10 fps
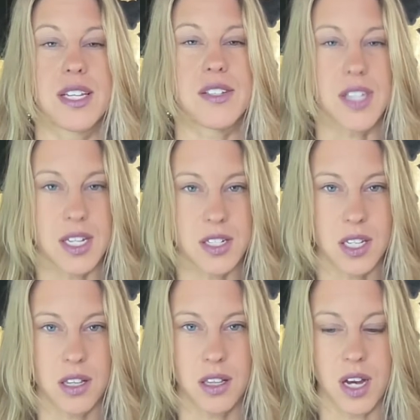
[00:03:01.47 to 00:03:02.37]
gets
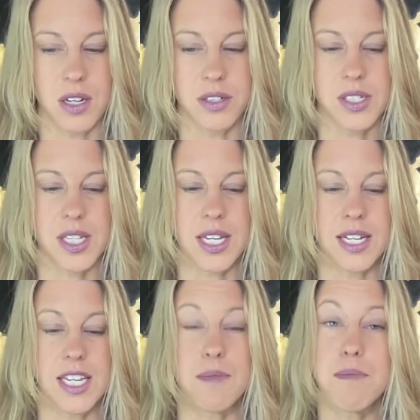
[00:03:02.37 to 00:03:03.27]
into the lungs,
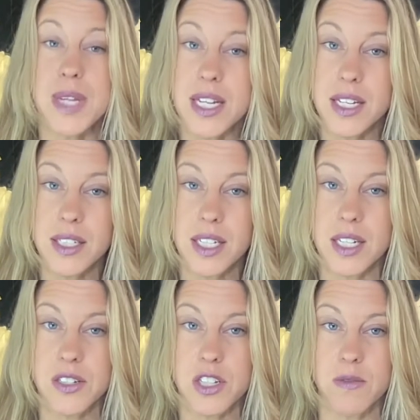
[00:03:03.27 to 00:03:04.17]
it immediately
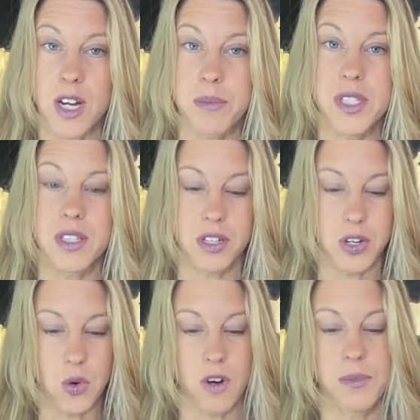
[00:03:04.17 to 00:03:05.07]
interrupts the
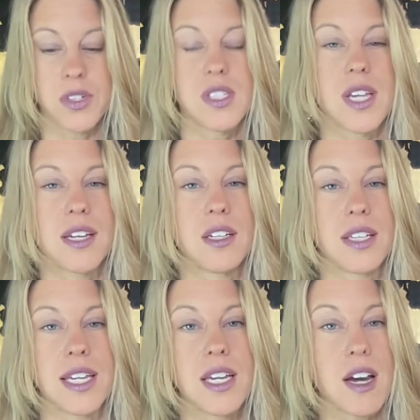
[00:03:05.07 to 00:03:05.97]
normal
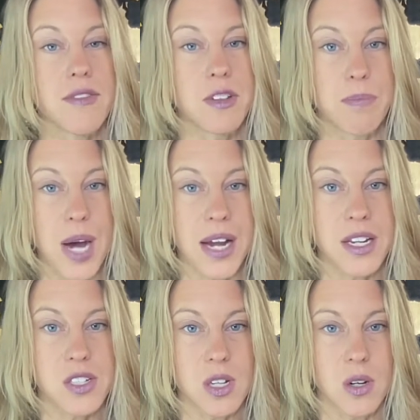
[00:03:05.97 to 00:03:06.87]
signaling of the
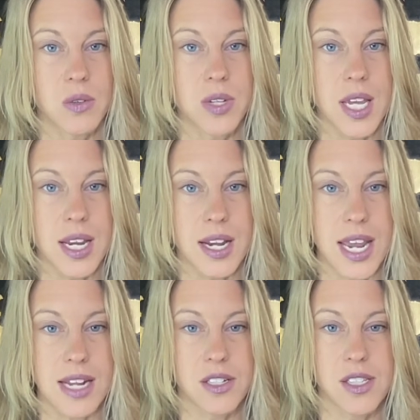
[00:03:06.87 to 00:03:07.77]
body's own
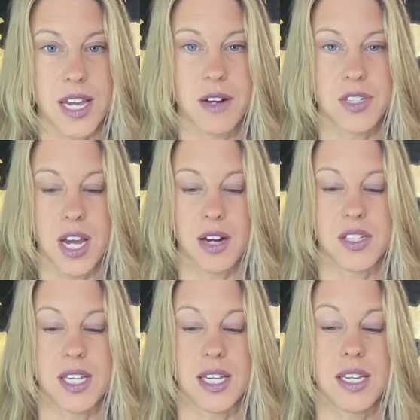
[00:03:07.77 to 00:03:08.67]
innate
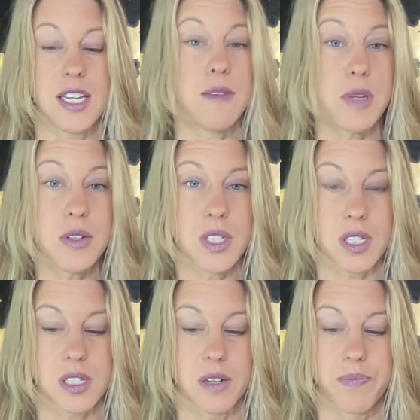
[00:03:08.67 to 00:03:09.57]
cytotoxic immune
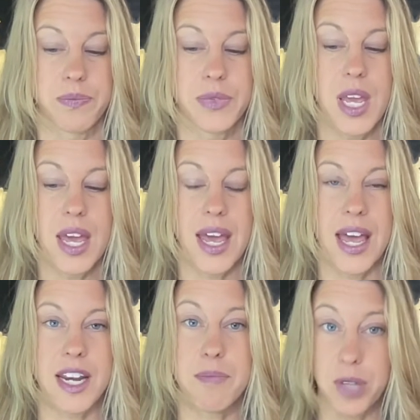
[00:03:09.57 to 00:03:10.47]
system,
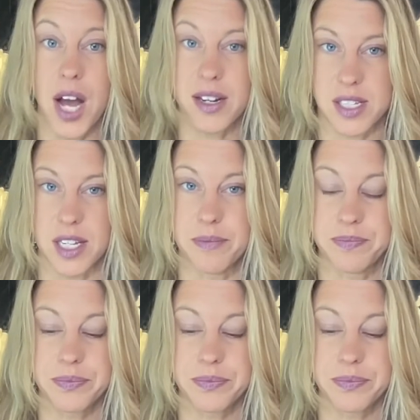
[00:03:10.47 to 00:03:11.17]
and it blocks it.